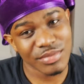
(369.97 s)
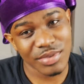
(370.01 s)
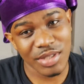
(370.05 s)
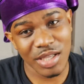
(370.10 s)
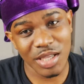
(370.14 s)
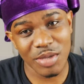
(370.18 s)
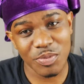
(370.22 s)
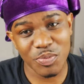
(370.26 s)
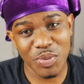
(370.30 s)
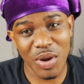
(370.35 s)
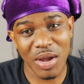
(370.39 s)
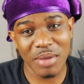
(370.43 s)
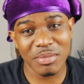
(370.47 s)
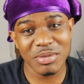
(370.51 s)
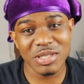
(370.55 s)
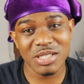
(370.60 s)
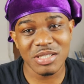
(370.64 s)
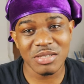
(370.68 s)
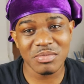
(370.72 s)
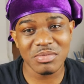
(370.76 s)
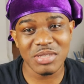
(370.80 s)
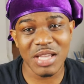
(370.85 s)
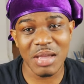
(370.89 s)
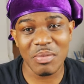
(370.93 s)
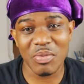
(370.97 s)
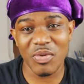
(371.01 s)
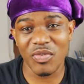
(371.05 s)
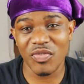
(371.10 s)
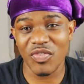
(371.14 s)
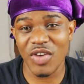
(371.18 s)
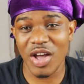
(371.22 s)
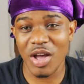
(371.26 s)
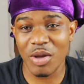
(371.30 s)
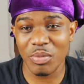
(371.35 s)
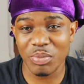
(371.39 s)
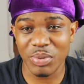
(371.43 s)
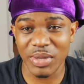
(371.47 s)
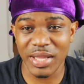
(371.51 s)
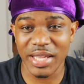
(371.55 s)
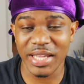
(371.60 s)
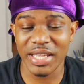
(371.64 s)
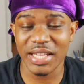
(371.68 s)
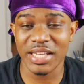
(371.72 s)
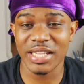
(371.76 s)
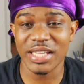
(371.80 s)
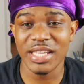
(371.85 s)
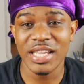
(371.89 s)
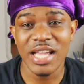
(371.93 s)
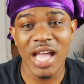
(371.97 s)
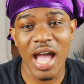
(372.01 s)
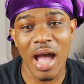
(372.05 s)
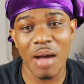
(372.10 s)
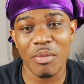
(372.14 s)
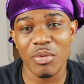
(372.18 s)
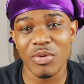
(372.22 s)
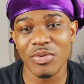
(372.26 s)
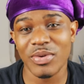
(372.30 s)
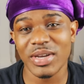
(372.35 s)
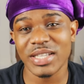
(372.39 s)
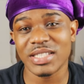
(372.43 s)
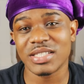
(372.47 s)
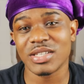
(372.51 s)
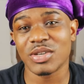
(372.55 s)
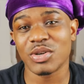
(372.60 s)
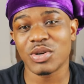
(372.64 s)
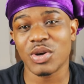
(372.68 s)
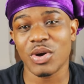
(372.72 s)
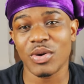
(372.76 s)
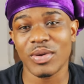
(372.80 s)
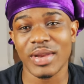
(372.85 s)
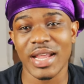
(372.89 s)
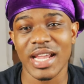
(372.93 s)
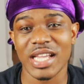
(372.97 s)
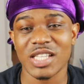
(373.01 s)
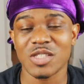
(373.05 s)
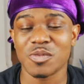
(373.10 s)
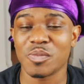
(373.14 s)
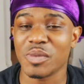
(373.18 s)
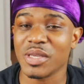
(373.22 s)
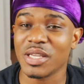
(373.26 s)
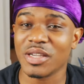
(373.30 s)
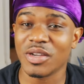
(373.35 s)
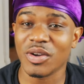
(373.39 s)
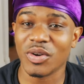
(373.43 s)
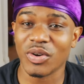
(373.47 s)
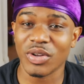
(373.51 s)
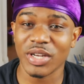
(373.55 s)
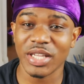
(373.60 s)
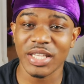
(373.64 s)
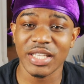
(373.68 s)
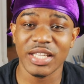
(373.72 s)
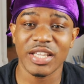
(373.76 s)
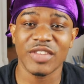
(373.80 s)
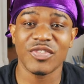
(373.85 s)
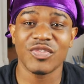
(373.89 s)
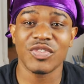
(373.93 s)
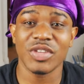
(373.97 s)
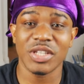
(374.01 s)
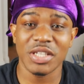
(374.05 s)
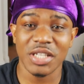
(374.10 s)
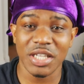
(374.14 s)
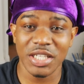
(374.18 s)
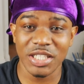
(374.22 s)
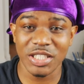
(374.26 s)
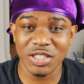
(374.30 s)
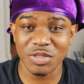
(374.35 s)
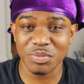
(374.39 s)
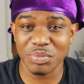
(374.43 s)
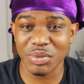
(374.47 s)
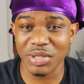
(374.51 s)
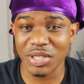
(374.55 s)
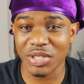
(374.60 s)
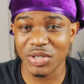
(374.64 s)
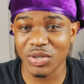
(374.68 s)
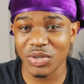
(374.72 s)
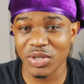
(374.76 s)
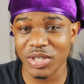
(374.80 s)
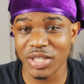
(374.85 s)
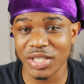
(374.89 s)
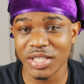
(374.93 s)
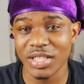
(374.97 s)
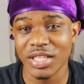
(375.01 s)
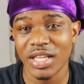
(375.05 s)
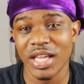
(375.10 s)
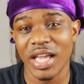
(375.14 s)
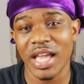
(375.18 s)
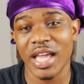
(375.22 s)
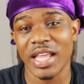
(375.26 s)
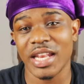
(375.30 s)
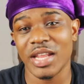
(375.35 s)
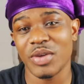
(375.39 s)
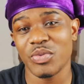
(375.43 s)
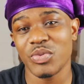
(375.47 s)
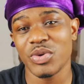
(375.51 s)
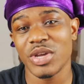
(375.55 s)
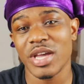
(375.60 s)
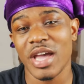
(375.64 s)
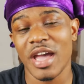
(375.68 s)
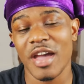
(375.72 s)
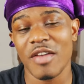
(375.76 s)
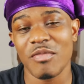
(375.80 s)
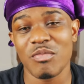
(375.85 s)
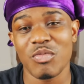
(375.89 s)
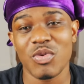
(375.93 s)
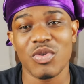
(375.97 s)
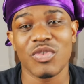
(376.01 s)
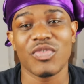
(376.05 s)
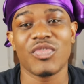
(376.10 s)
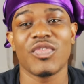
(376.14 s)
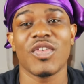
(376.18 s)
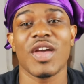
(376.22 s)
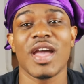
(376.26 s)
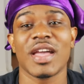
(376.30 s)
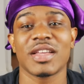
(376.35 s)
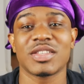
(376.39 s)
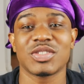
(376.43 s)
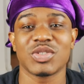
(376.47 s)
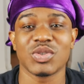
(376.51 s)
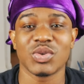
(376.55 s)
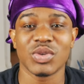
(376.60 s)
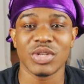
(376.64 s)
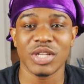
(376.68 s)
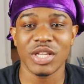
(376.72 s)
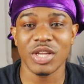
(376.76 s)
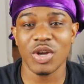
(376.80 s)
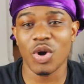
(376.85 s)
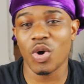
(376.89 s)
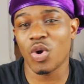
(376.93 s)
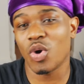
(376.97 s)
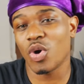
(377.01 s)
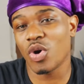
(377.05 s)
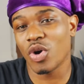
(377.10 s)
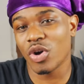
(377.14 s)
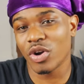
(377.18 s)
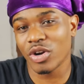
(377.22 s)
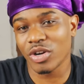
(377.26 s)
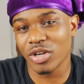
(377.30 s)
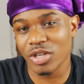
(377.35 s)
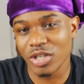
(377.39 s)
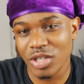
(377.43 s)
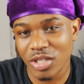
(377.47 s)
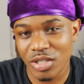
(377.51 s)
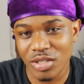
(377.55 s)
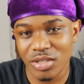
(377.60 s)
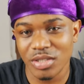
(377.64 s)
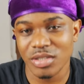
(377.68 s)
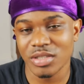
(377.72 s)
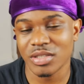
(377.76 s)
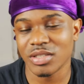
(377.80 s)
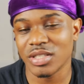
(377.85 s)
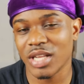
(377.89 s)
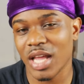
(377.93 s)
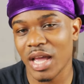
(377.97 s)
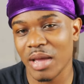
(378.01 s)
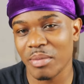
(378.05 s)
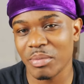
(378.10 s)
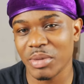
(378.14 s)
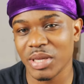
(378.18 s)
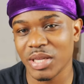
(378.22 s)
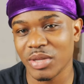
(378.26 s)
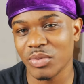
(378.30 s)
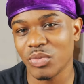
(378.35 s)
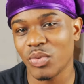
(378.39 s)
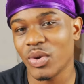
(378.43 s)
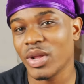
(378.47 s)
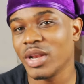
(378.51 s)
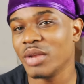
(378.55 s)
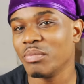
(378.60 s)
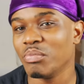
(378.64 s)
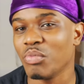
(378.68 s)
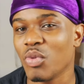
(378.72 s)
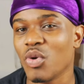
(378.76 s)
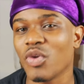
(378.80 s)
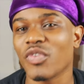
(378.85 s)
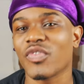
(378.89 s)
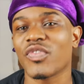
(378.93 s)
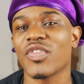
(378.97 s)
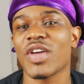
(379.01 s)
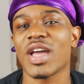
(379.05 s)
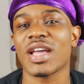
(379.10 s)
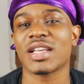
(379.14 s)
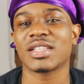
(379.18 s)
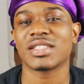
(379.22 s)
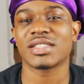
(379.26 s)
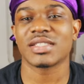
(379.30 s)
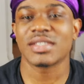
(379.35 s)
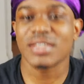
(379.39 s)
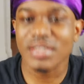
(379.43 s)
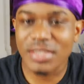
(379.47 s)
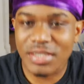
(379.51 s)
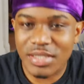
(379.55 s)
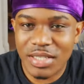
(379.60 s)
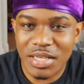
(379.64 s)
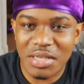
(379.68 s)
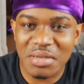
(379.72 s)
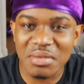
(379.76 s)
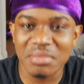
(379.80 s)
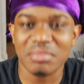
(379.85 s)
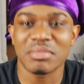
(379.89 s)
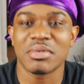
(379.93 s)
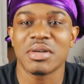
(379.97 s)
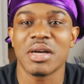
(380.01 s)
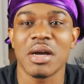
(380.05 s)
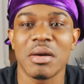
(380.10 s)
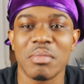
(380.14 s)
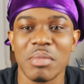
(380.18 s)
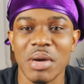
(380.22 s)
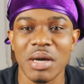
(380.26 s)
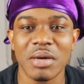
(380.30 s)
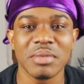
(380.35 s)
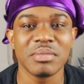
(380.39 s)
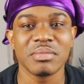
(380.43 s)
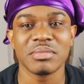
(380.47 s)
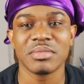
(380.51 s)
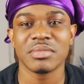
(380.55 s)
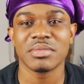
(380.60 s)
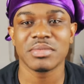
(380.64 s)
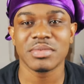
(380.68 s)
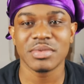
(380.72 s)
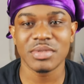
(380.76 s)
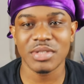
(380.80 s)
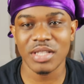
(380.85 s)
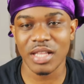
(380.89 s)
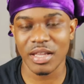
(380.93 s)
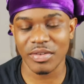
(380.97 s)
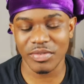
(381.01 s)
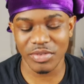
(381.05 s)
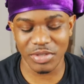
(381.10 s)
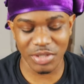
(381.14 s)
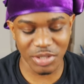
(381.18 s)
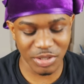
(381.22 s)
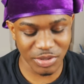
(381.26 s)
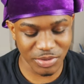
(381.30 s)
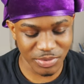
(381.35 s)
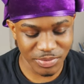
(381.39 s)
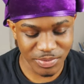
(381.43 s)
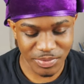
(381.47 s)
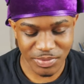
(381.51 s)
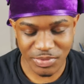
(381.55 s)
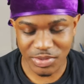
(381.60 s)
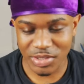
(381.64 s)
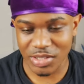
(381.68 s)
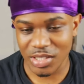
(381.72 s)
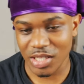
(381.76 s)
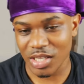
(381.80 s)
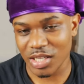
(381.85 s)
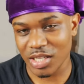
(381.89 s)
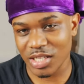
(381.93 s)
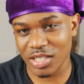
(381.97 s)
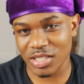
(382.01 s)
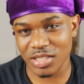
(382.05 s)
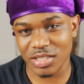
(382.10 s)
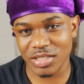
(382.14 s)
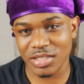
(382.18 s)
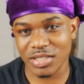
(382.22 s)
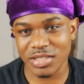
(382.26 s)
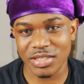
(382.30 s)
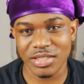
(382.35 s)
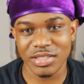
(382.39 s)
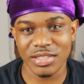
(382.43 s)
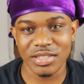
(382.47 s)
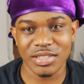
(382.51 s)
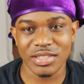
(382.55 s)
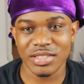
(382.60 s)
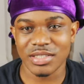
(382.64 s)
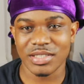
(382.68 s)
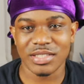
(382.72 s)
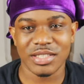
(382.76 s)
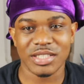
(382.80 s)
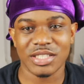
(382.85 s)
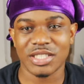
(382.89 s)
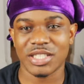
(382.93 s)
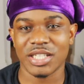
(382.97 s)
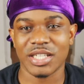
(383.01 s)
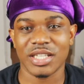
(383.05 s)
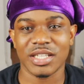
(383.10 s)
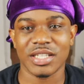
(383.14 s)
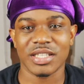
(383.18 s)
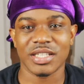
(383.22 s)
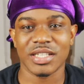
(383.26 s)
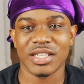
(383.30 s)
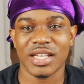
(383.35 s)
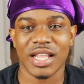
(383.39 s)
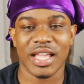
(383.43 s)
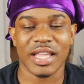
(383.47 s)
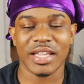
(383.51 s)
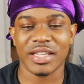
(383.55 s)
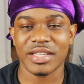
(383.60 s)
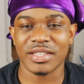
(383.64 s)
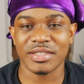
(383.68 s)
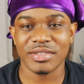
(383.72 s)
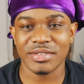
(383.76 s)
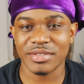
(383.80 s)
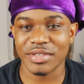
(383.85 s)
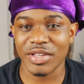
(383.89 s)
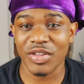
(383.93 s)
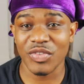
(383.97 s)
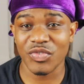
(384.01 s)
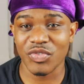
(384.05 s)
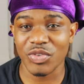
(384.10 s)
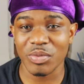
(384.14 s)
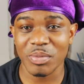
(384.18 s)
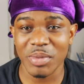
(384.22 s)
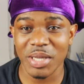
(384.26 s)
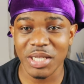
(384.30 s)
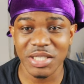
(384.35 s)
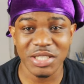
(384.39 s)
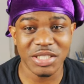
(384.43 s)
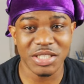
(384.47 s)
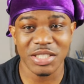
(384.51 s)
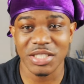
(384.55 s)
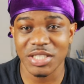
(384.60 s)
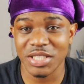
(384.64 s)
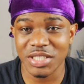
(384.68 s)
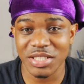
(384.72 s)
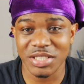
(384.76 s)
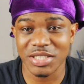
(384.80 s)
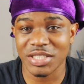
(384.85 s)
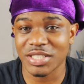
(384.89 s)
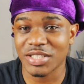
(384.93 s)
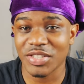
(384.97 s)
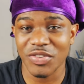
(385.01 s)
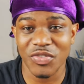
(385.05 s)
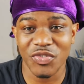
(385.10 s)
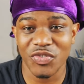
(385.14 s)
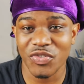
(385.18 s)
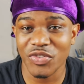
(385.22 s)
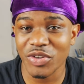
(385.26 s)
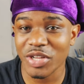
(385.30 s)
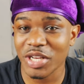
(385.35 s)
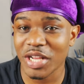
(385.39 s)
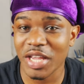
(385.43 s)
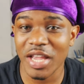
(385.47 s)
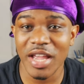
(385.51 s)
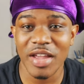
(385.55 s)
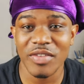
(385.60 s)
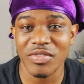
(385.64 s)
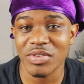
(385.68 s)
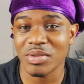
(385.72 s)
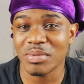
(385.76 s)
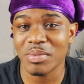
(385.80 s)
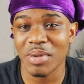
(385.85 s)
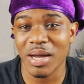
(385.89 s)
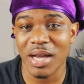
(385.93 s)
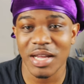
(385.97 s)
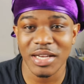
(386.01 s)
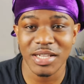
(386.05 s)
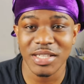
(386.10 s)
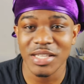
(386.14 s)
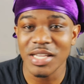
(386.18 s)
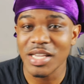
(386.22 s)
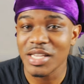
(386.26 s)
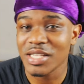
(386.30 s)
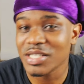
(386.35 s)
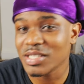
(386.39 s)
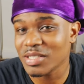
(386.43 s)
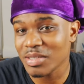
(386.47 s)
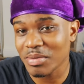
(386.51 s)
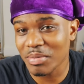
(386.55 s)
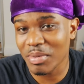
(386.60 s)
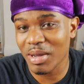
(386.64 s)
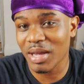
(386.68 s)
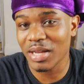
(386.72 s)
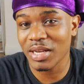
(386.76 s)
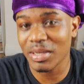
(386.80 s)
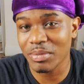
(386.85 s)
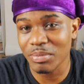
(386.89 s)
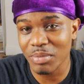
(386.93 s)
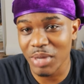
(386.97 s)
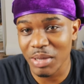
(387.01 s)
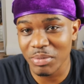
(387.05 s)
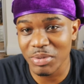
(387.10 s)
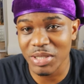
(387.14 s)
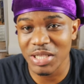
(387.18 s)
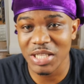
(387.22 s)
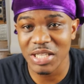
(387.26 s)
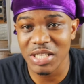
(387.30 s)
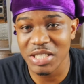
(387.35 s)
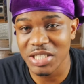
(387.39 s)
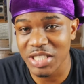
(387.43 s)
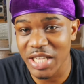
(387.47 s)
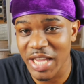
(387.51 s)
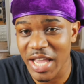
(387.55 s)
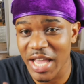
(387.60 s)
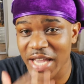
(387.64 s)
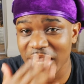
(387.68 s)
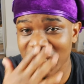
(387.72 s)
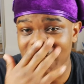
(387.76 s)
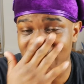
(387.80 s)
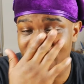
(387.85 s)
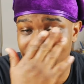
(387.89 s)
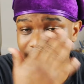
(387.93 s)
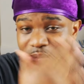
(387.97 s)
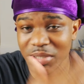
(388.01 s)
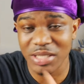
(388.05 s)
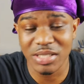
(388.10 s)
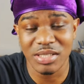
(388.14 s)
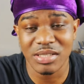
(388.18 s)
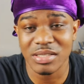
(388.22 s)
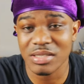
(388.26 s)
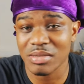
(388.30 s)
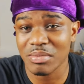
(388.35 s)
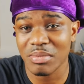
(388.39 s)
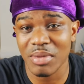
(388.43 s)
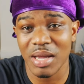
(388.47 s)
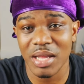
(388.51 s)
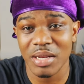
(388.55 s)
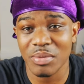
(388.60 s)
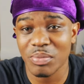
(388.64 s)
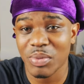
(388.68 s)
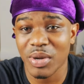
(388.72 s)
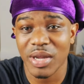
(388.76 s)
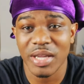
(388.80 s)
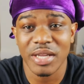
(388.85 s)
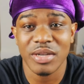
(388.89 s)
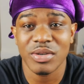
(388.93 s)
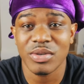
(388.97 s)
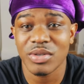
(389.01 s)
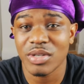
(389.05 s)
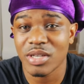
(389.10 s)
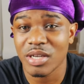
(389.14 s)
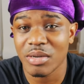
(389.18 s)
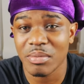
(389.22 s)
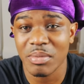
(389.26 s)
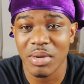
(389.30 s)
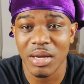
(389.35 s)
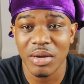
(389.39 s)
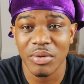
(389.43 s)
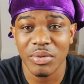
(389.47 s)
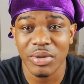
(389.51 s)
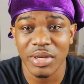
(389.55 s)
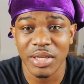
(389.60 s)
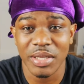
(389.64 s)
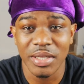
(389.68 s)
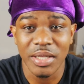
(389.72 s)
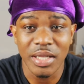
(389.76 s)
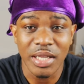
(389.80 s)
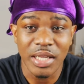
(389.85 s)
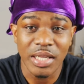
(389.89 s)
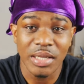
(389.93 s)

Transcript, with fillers: it probably some type of foul play in it. I'm gonna wait till Kodak speak on it if he does speak on it, and then we have more facts on it. Or, you know I mean, when more facts come up. You never know, cause shit, like information is free to everybody. Somebody, maybe DJ Akademiks or somebody probably gonna come out with it.